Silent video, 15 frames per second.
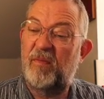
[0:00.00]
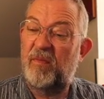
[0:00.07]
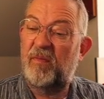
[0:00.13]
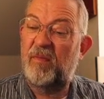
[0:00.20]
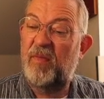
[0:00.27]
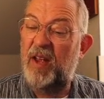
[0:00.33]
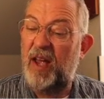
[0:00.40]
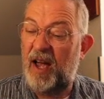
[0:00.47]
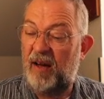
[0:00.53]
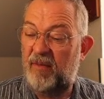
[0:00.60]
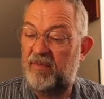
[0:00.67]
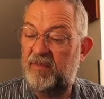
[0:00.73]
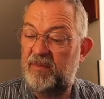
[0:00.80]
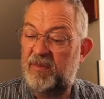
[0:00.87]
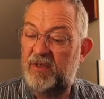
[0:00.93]
yeah,
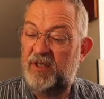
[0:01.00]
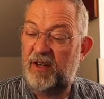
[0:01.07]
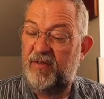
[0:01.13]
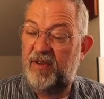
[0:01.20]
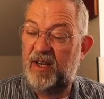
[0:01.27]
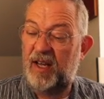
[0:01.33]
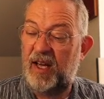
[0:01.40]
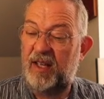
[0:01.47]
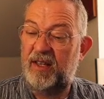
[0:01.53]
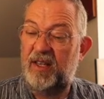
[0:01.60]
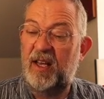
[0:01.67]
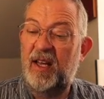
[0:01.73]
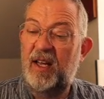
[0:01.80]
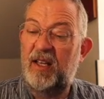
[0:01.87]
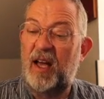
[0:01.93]
something like that.
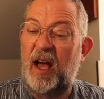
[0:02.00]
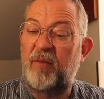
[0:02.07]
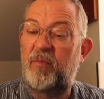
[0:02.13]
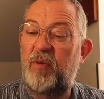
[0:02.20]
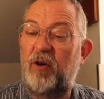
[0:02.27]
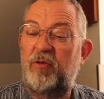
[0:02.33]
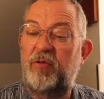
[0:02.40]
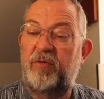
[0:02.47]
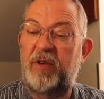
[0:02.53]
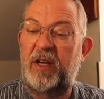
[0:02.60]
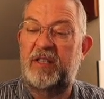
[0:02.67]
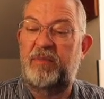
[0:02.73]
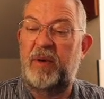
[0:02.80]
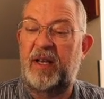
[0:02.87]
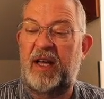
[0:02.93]
I don't
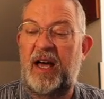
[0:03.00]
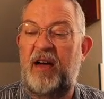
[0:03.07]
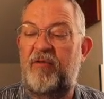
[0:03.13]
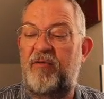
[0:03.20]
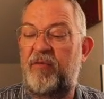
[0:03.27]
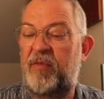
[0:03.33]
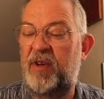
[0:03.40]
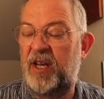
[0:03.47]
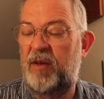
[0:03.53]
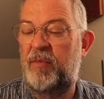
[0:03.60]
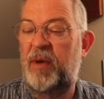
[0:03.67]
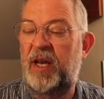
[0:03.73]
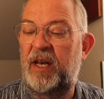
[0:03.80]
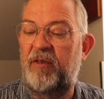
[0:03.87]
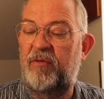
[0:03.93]
expect to have really
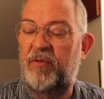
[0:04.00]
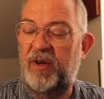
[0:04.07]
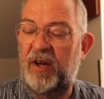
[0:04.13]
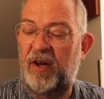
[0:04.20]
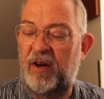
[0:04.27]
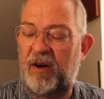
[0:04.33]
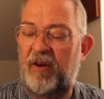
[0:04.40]
many of uh,